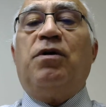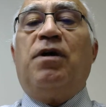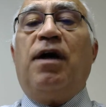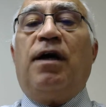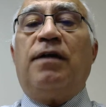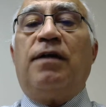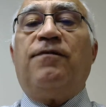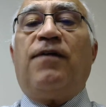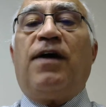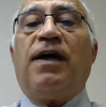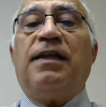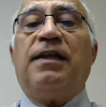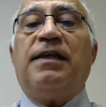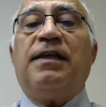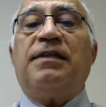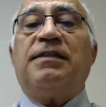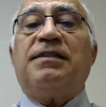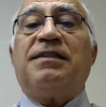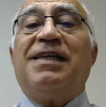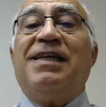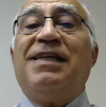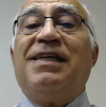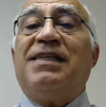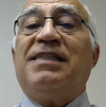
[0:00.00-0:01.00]
gun
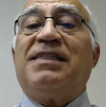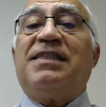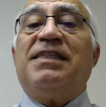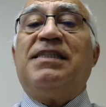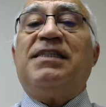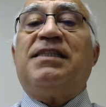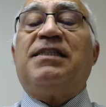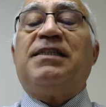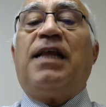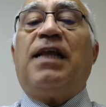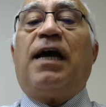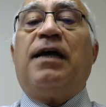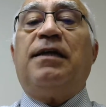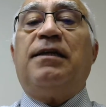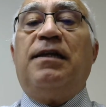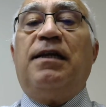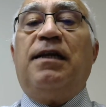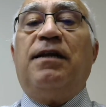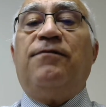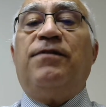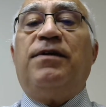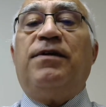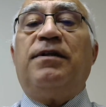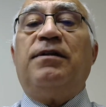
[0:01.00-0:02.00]
violence since
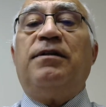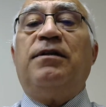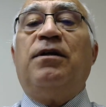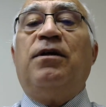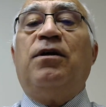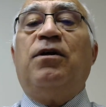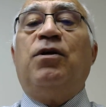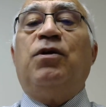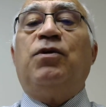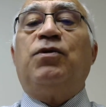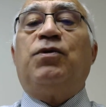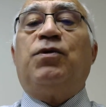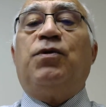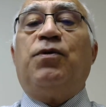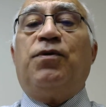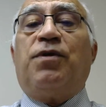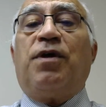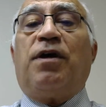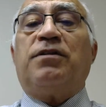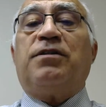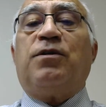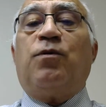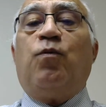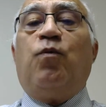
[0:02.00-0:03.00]
9/11,
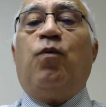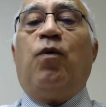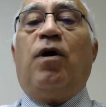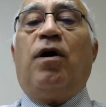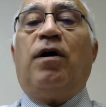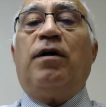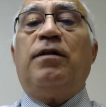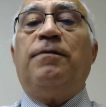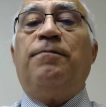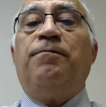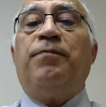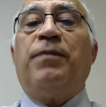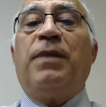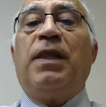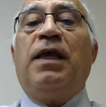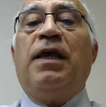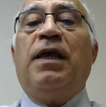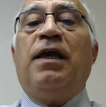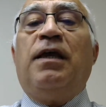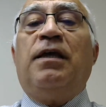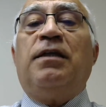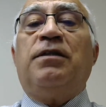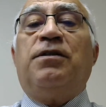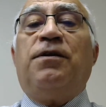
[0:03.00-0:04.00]
2001,
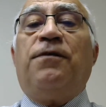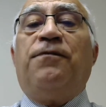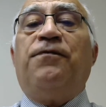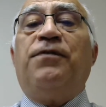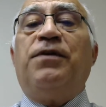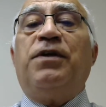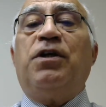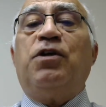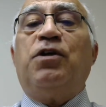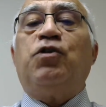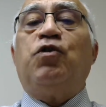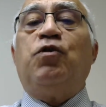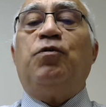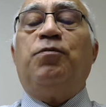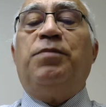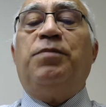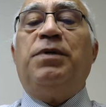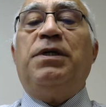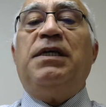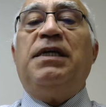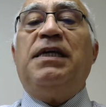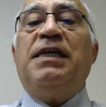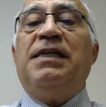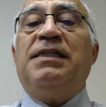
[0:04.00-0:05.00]
the figure should
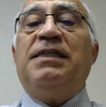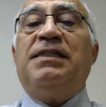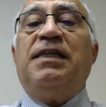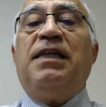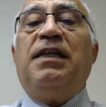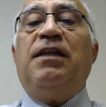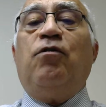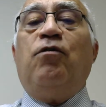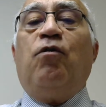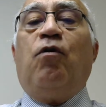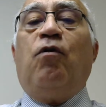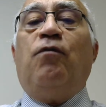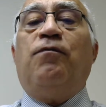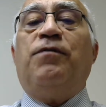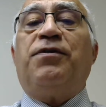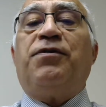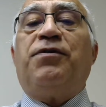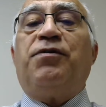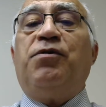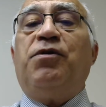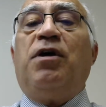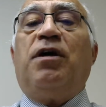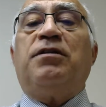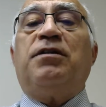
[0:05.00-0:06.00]
be easily over
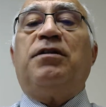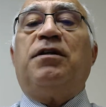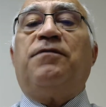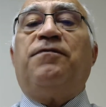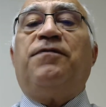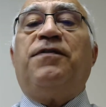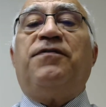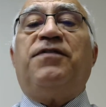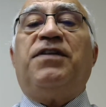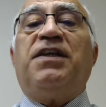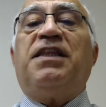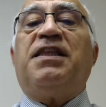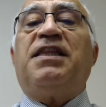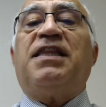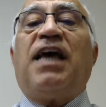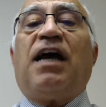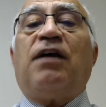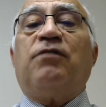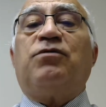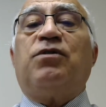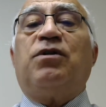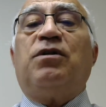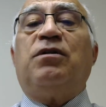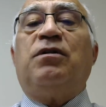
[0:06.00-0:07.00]

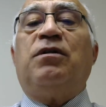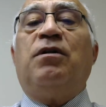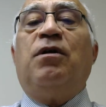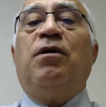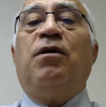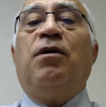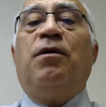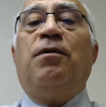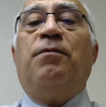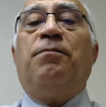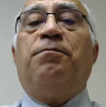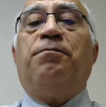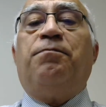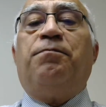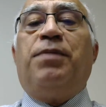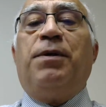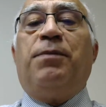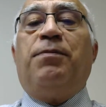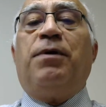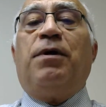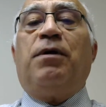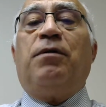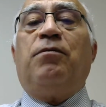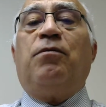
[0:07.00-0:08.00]
350,000
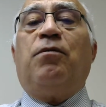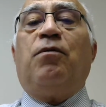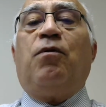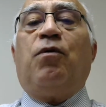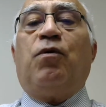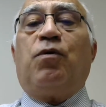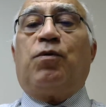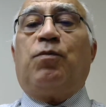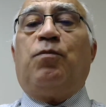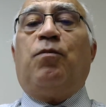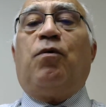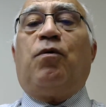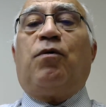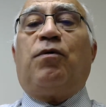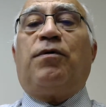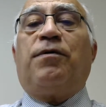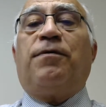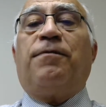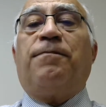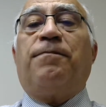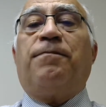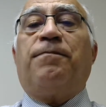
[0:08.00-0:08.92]
people or more.